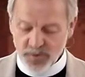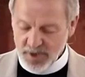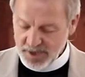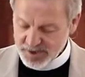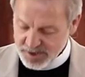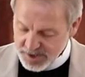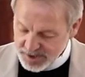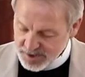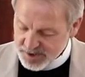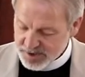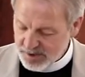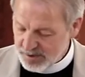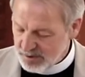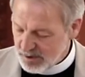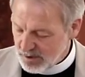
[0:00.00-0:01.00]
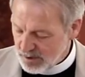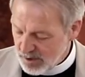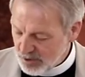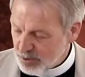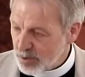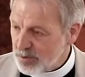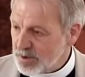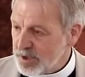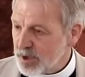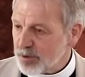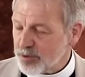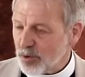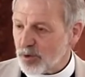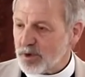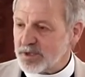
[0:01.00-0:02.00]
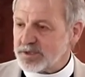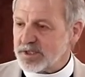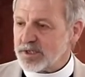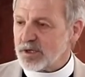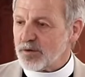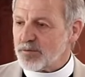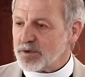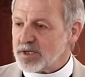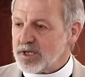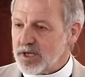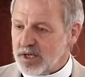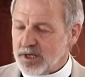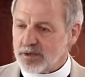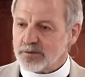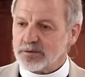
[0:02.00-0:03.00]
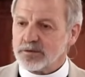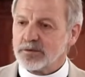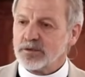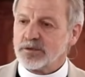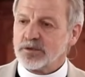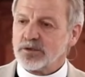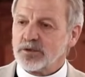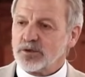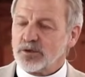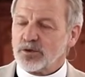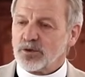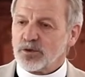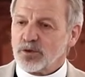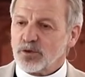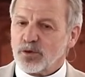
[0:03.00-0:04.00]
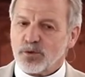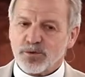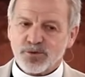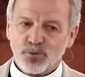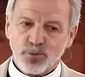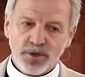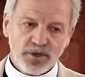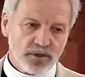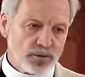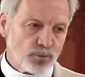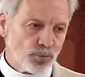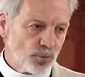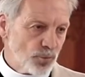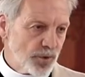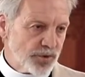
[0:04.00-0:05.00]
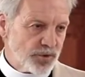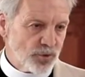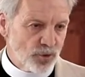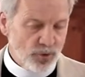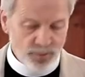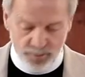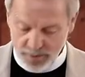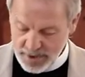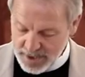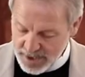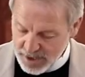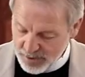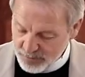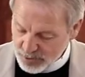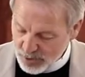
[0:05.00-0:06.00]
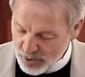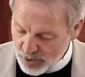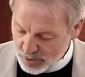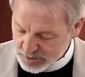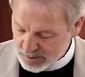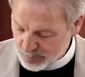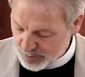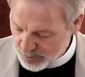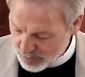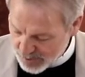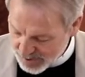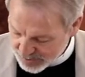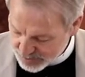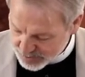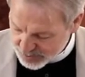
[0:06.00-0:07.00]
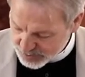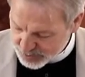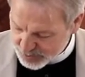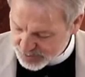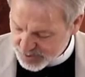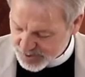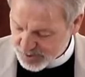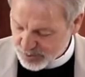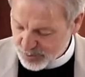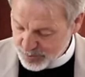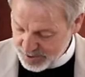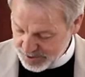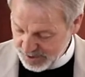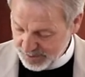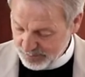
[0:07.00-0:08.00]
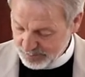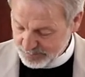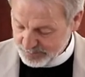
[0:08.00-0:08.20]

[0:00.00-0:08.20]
a citizen under the authority of a king whose will with whom I have no ultimate right to disagree.